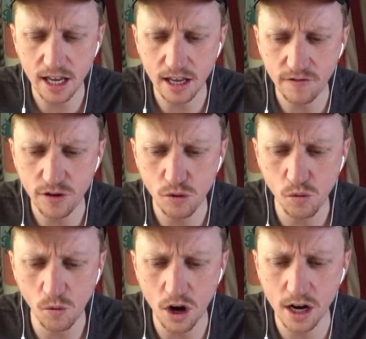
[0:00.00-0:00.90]
if you
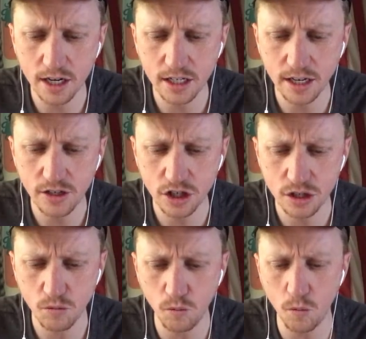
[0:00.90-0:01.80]
want it
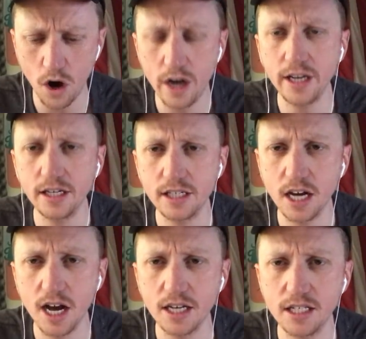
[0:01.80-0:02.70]
just wanting to
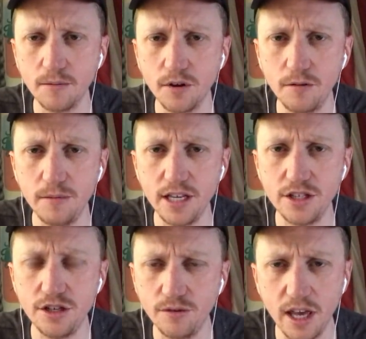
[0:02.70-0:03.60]
talk someone
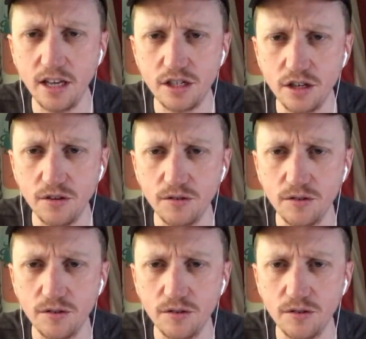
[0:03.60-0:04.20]
means you get to